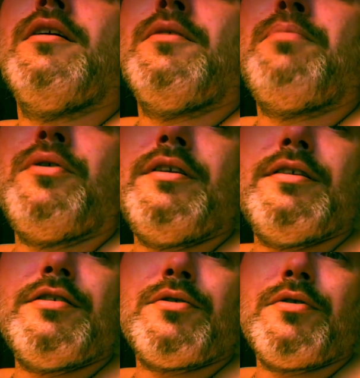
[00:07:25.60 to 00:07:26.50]
Point of
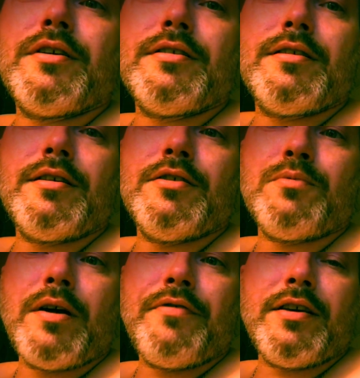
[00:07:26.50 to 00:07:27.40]
this story is that his
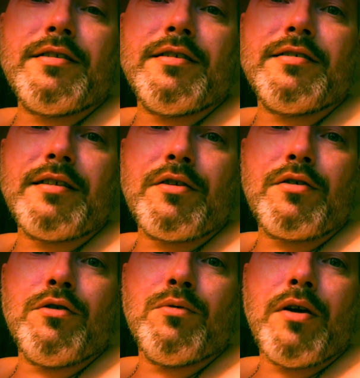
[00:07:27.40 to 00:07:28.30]
wife gets
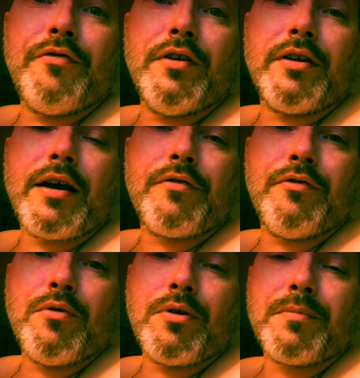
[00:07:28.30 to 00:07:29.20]
hysterical while filling out
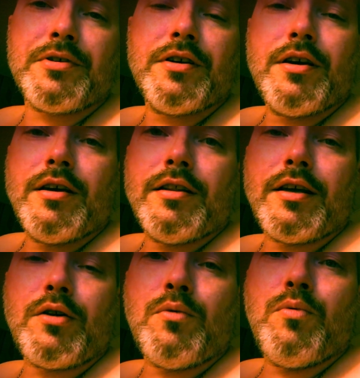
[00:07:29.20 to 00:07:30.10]
forms.
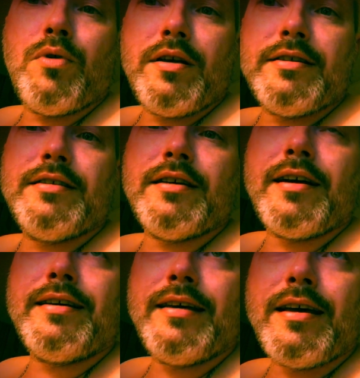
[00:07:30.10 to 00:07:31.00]
Like, what
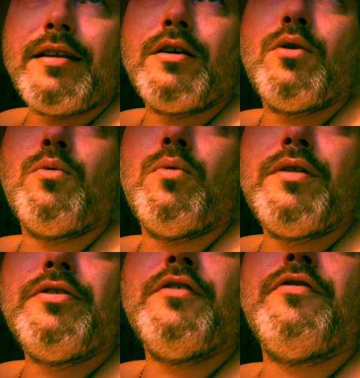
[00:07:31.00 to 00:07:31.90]

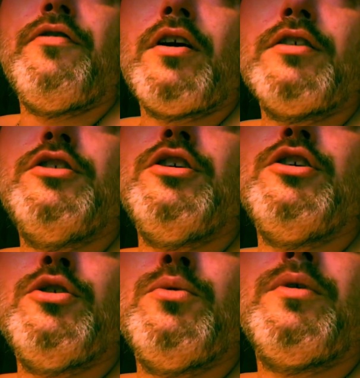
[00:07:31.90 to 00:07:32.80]
the fuck do you